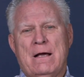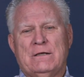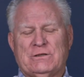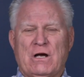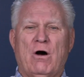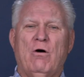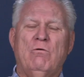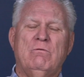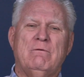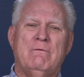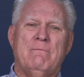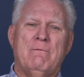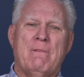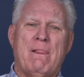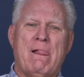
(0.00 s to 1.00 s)
So,
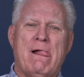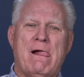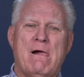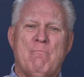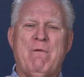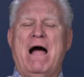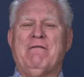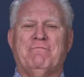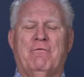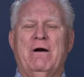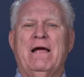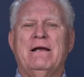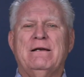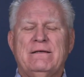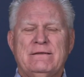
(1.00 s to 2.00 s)
my
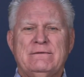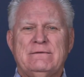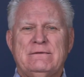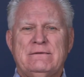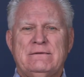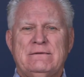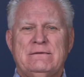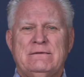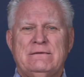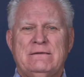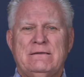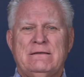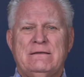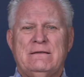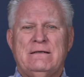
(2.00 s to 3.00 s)
friend,
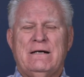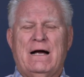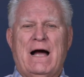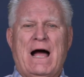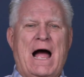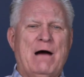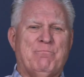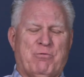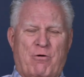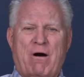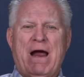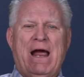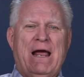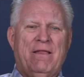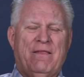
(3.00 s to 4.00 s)
I
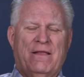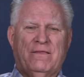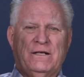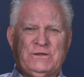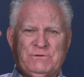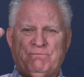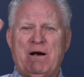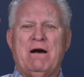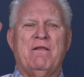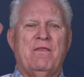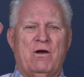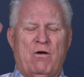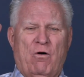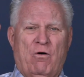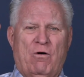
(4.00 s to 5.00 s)
pray that the Spirit of
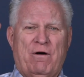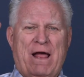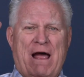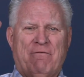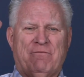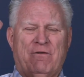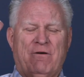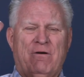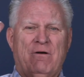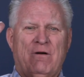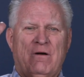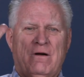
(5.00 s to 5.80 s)
the Lord, after